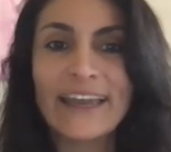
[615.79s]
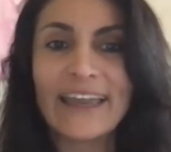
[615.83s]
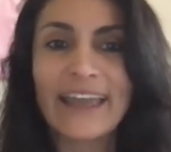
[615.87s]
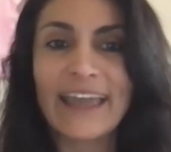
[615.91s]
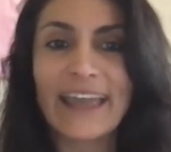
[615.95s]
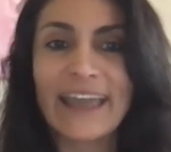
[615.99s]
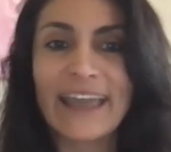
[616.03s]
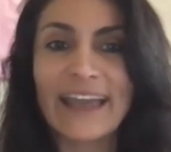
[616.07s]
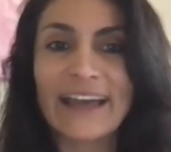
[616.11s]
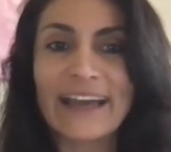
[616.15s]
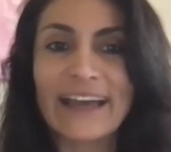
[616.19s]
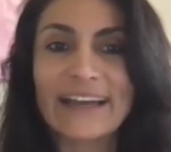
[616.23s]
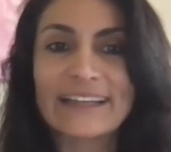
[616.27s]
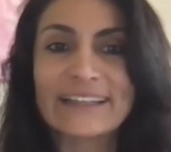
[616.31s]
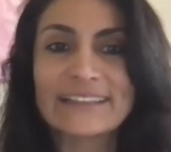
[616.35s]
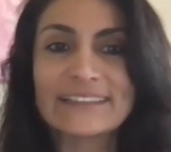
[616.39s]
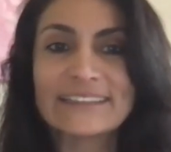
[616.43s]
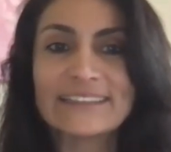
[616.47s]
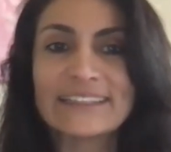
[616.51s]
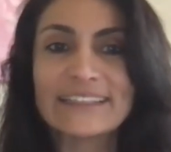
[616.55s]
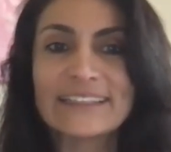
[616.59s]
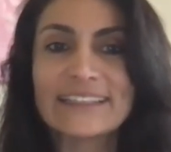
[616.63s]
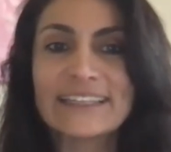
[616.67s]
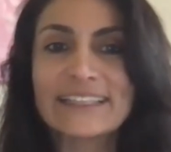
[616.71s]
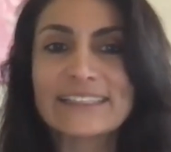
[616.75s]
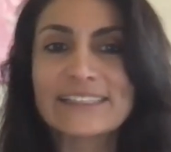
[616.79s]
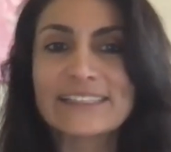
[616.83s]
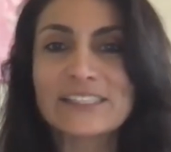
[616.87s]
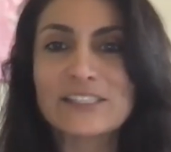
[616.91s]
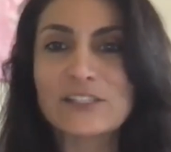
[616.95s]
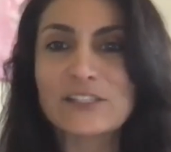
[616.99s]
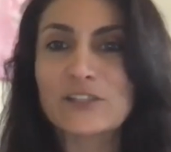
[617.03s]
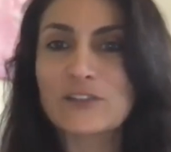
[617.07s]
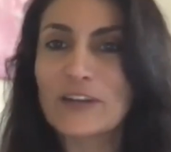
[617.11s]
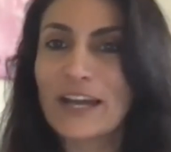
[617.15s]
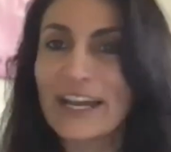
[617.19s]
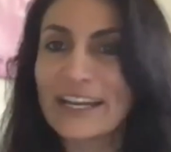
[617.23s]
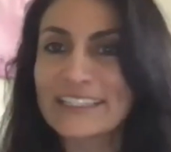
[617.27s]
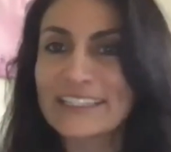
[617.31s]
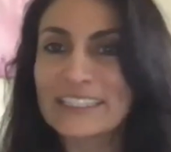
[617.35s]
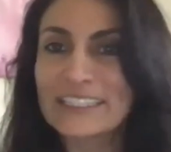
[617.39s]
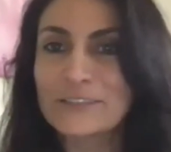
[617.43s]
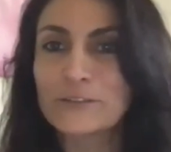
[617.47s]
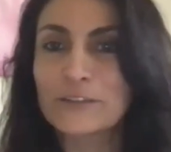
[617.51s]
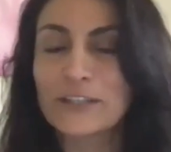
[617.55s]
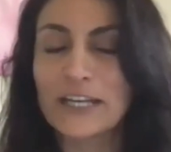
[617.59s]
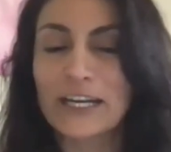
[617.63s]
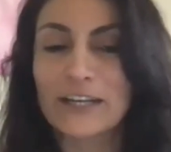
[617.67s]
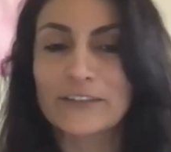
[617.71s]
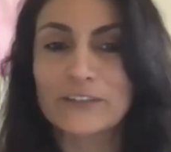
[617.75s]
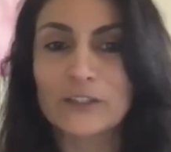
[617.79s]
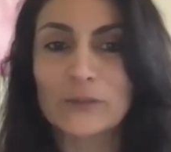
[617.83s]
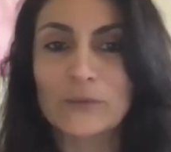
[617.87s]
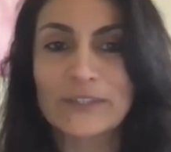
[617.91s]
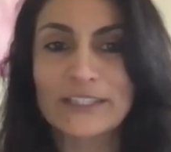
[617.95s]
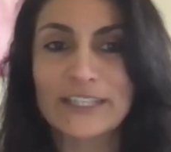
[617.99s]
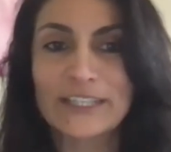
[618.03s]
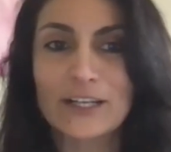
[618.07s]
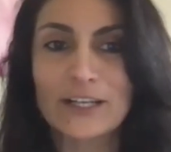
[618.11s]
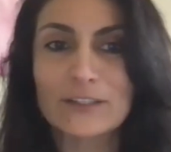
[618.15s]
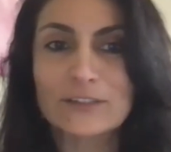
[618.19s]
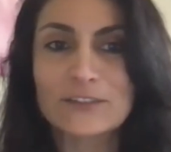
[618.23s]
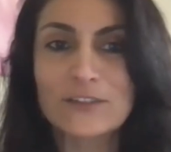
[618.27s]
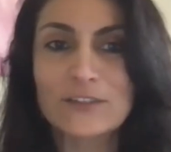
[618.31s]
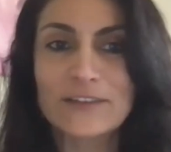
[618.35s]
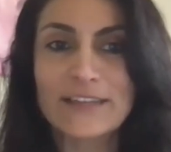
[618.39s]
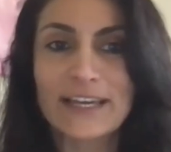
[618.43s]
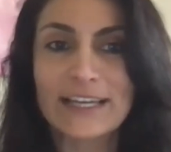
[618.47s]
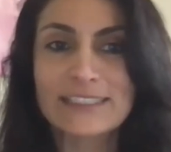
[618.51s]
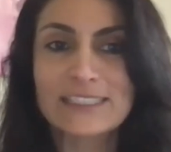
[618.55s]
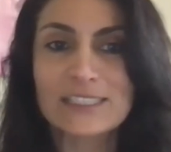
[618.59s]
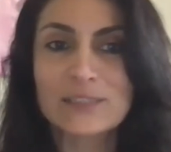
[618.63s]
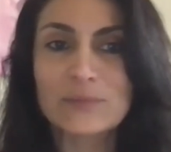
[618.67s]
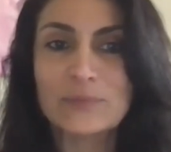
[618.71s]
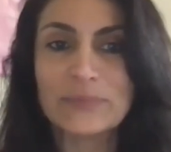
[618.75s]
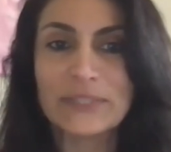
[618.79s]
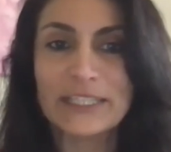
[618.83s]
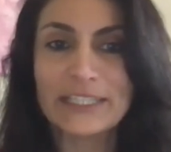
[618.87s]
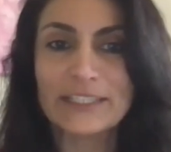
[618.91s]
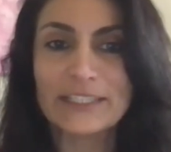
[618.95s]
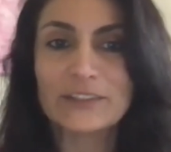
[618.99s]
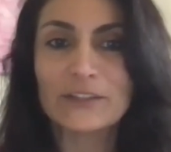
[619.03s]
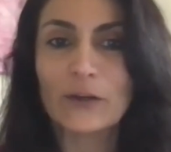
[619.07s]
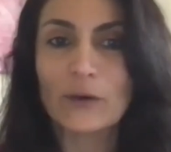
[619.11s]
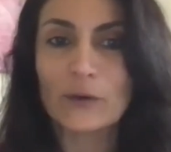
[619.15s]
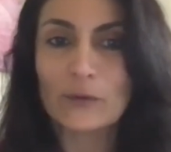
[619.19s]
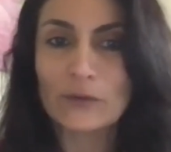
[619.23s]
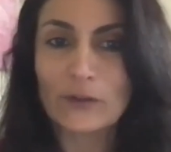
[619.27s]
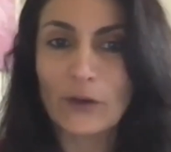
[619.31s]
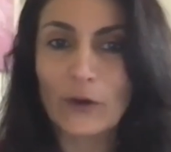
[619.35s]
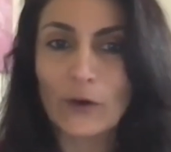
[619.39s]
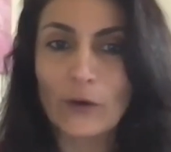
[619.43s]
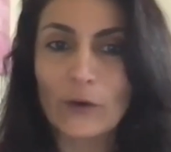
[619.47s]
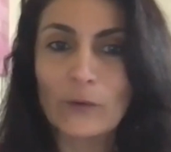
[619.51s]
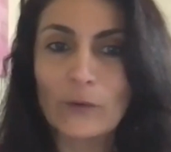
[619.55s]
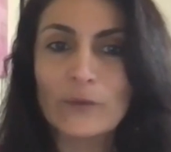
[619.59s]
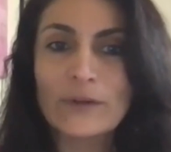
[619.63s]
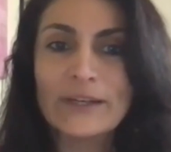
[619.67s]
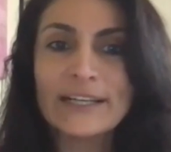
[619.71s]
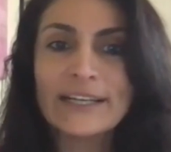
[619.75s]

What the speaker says: and it gets distracting for everyone else. So that's a big no-no,